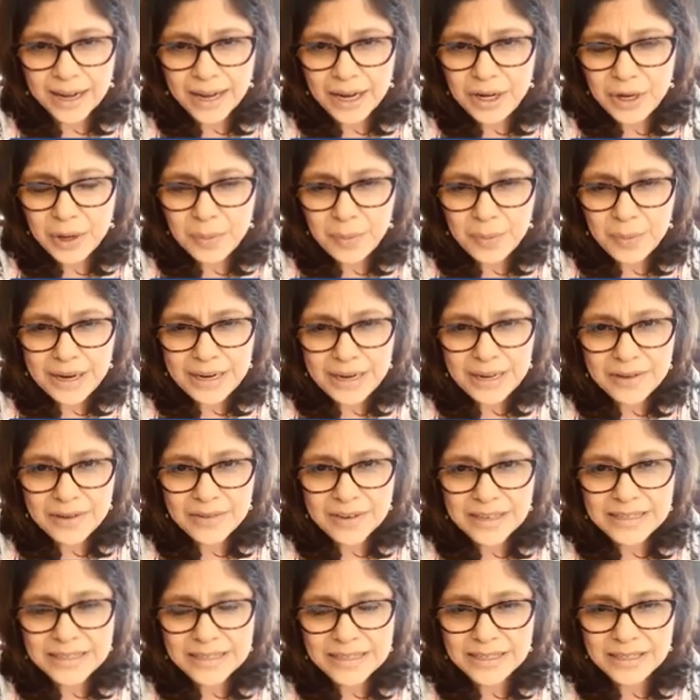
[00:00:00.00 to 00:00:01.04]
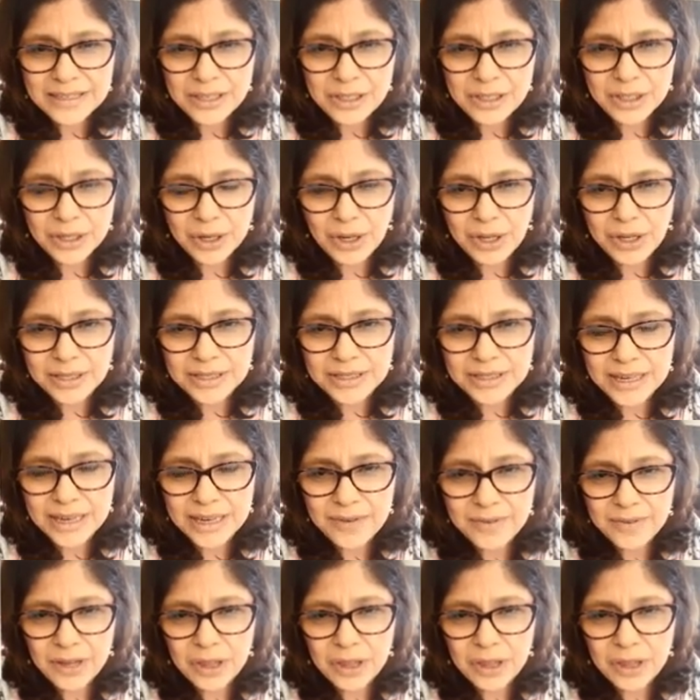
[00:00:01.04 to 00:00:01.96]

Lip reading: And I know many of us as adults,